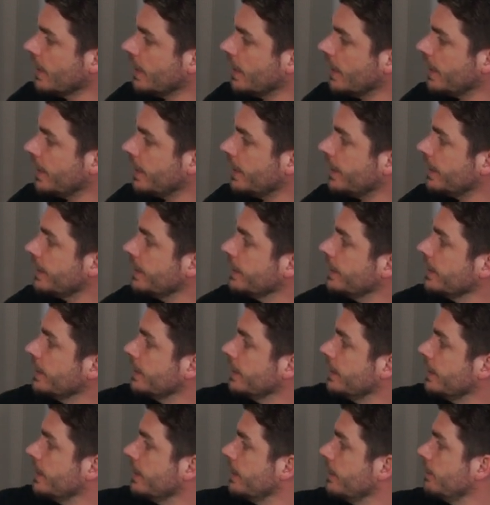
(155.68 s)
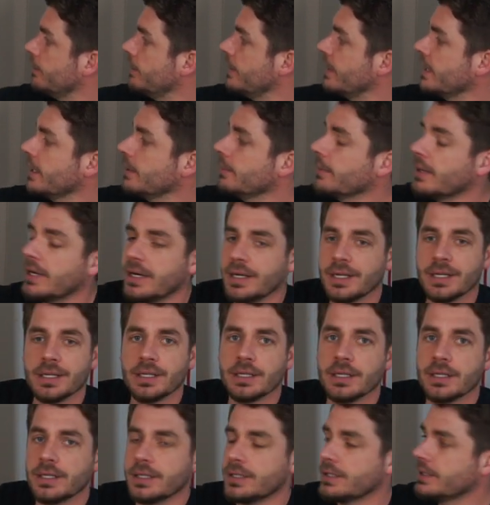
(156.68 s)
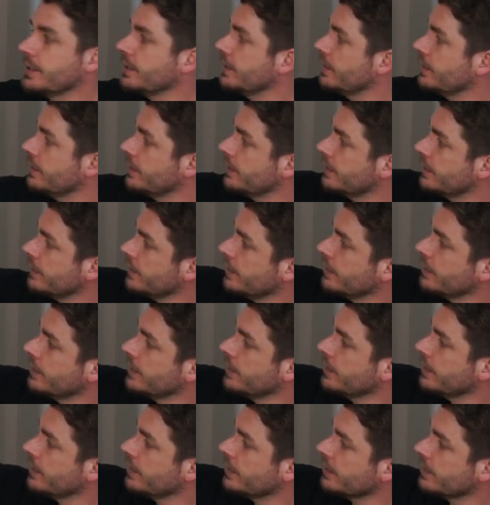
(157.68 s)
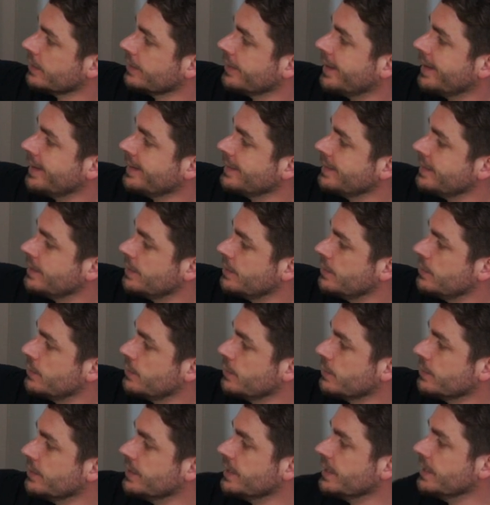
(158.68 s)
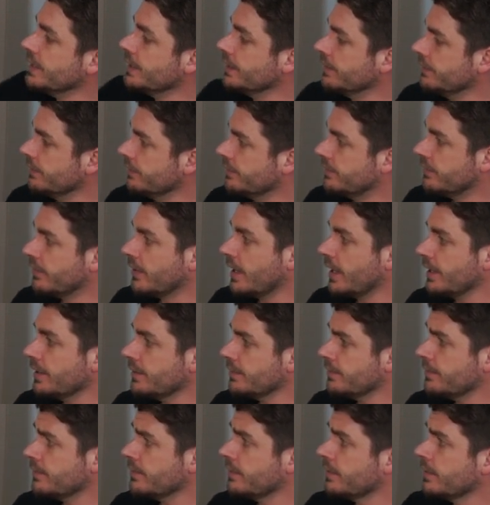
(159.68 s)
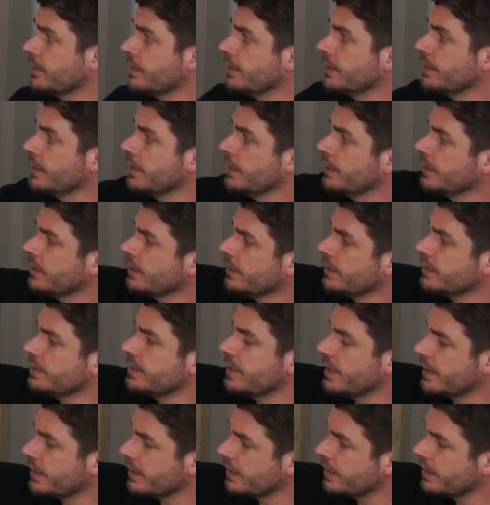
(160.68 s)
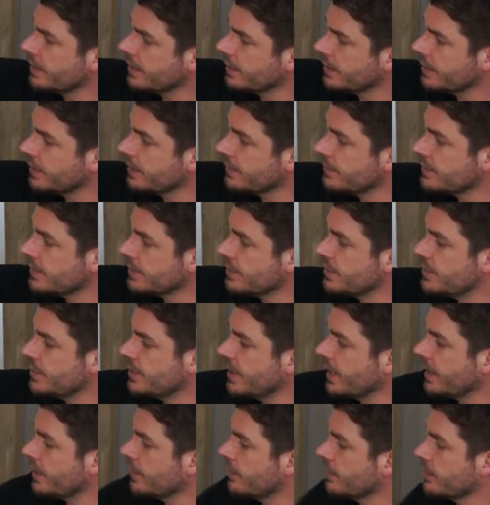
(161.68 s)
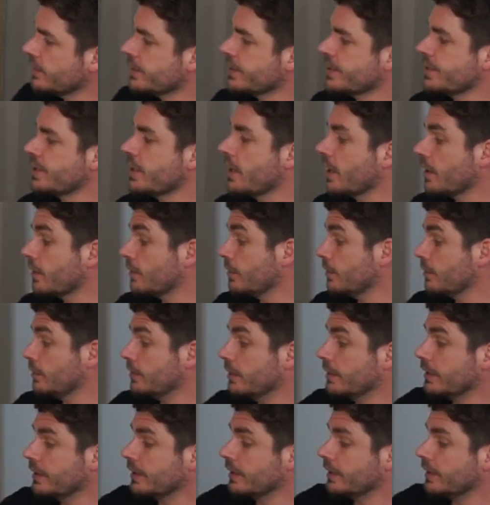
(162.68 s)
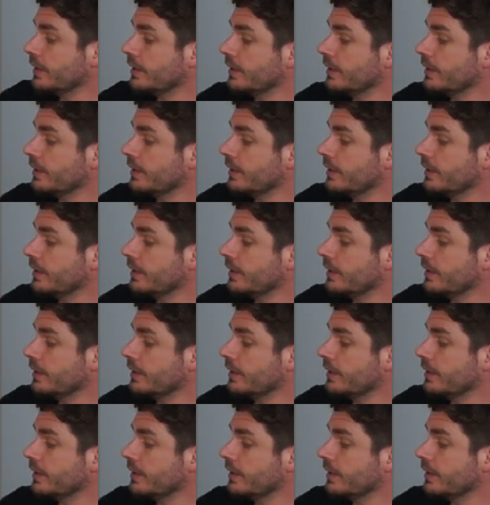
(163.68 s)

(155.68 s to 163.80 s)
I play my knight to d5. Derek gives a check or a Ŝako.